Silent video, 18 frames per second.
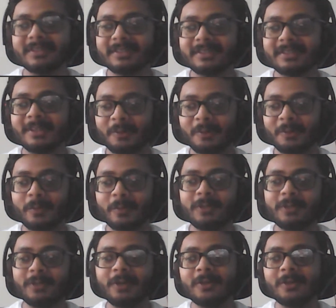When you
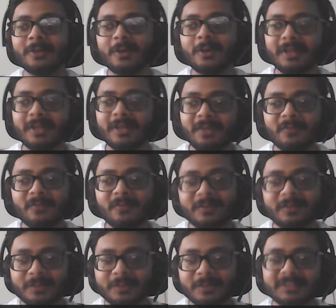are not left with
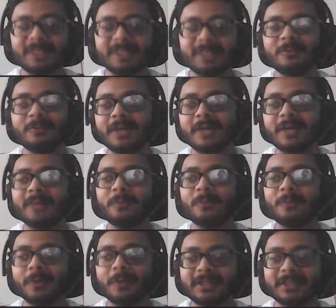much time, you can't
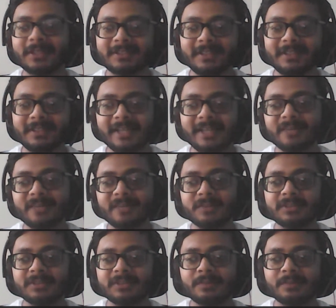procrastinate that much.
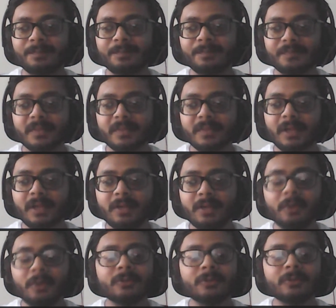And
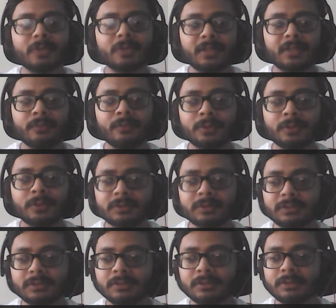also I was
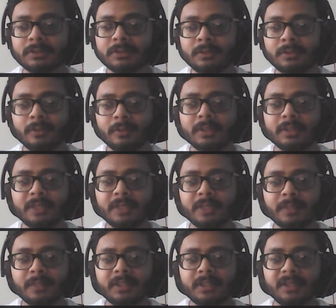looking that
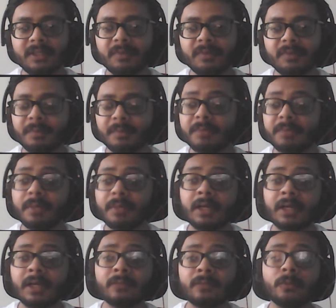my development part
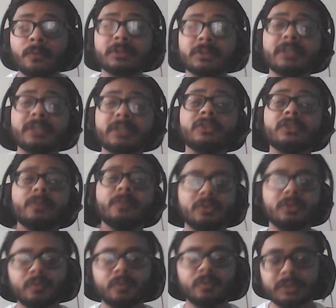was consuming too
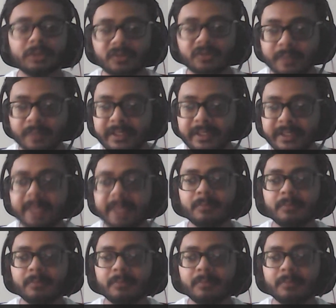much of my time,